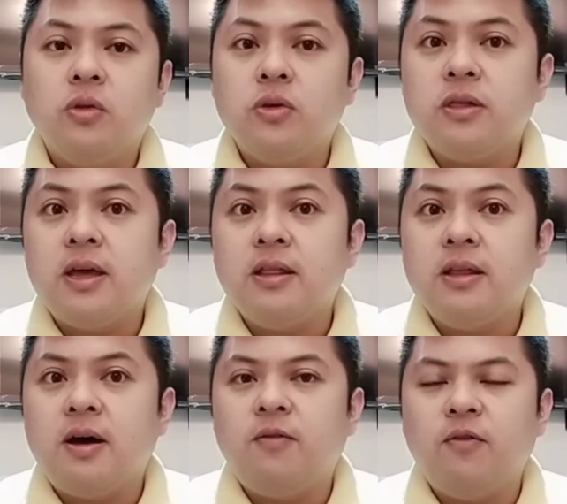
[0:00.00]
to
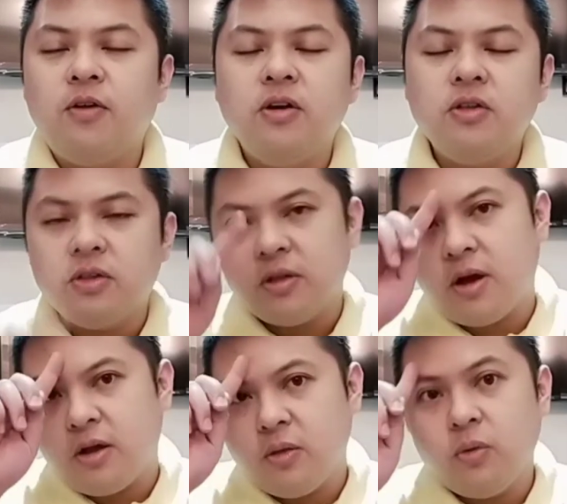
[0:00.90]
send a first
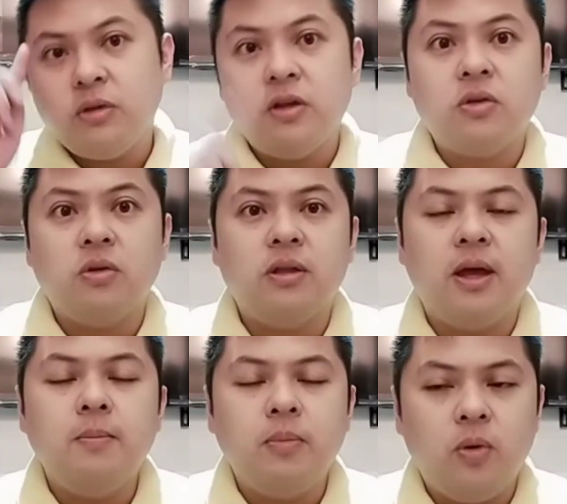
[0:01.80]
notice to the
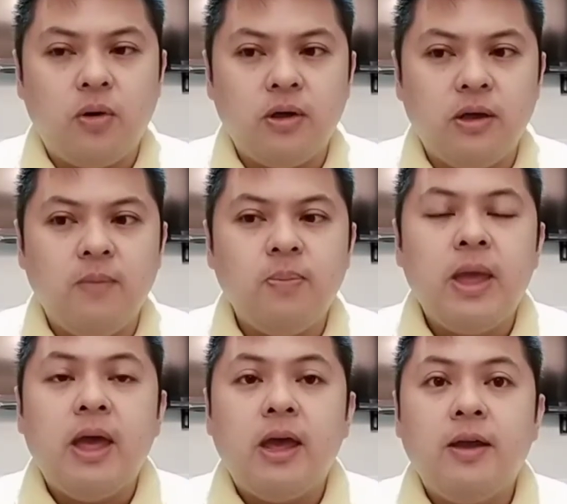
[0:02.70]
employee
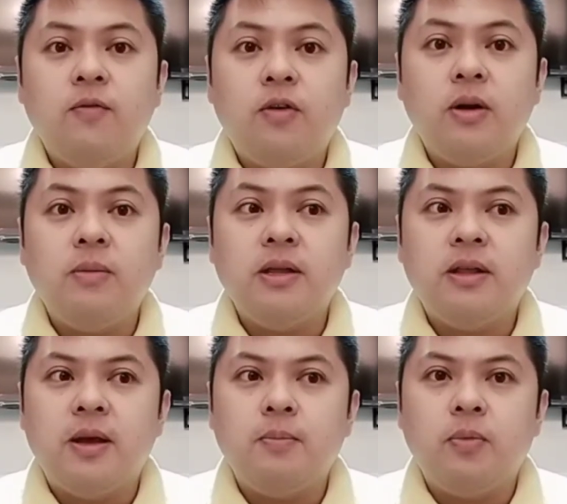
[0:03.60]
informing
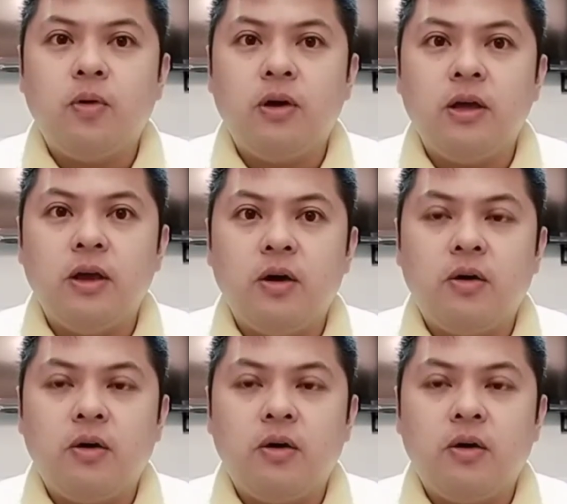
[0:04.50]
the employee